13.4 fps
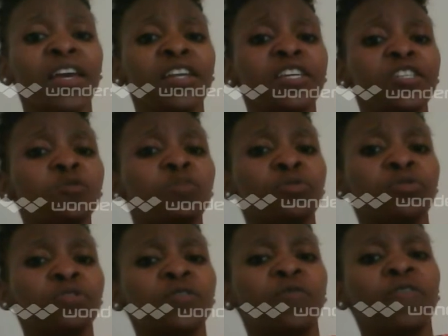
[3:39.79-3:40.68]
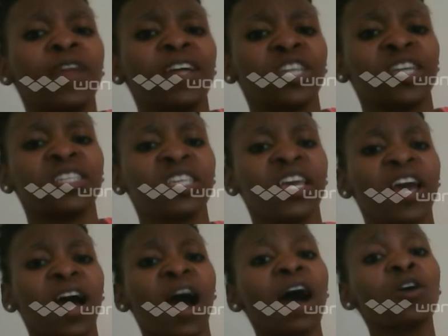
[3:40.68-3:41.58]
in his bruised flesh as
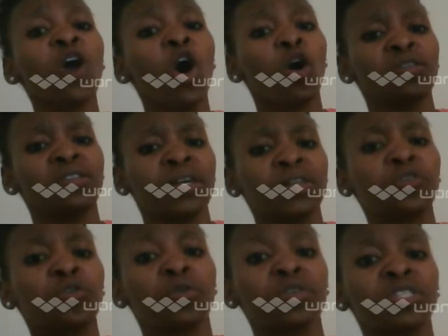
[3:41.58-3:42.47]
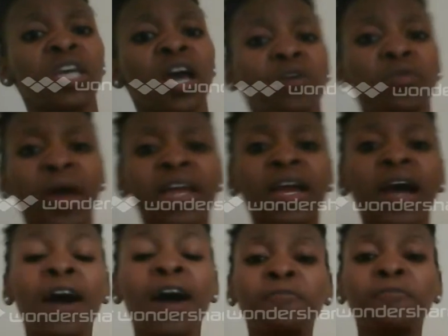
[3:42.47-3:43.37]
he hung on that cross,
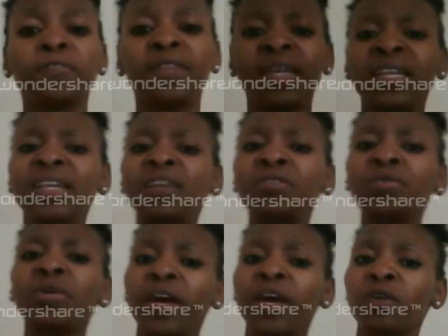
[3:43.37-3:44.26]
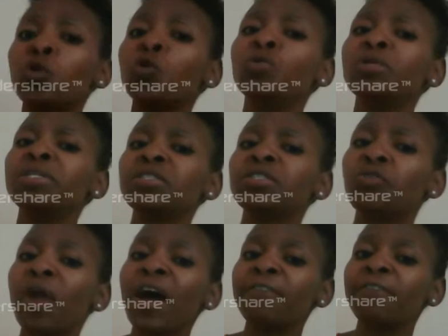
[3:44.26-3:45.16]
crying out for that little girl who wouldn't
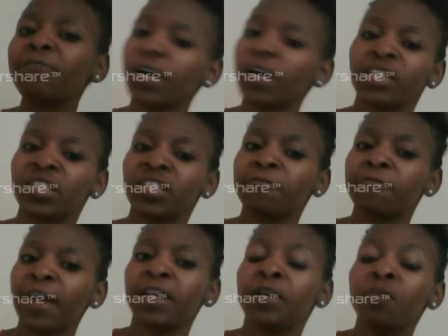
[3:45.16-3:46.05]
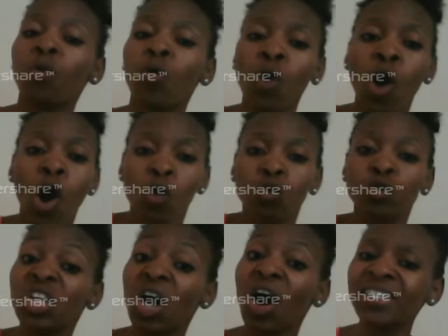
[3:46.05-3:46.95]
cry for herself anymore,
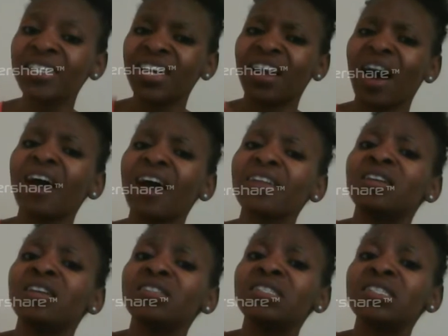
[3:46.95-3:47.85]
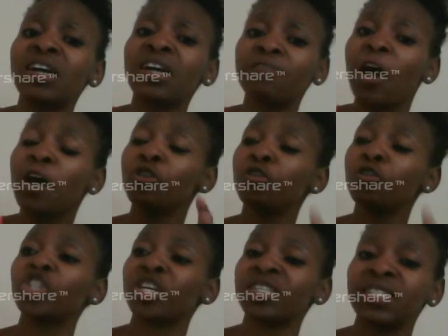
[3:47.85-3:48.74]
whose heart had hardened itself,
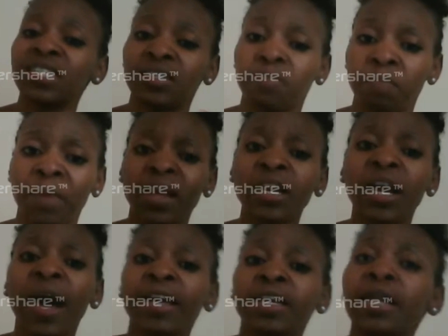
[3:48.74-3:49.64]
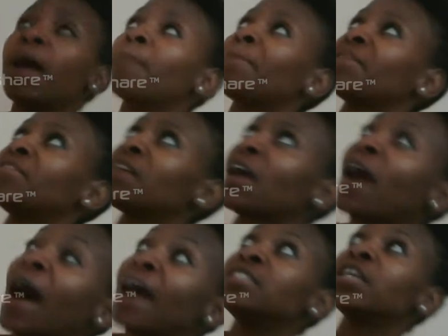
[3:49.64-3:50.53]
not just as mankind, but the
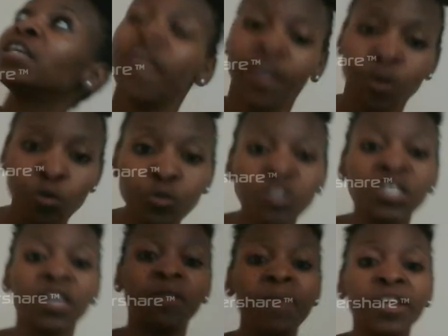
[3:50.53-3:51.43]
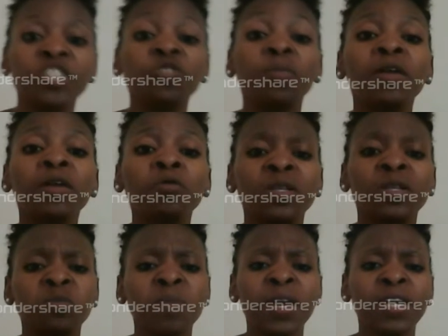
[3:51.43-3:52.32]
kind in whose image man
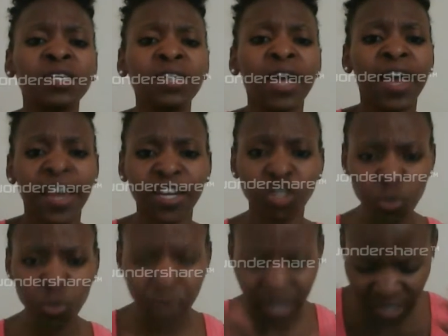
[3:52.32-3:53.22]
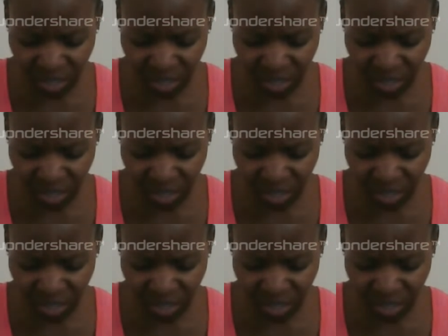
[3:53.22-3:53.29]
was made. It took a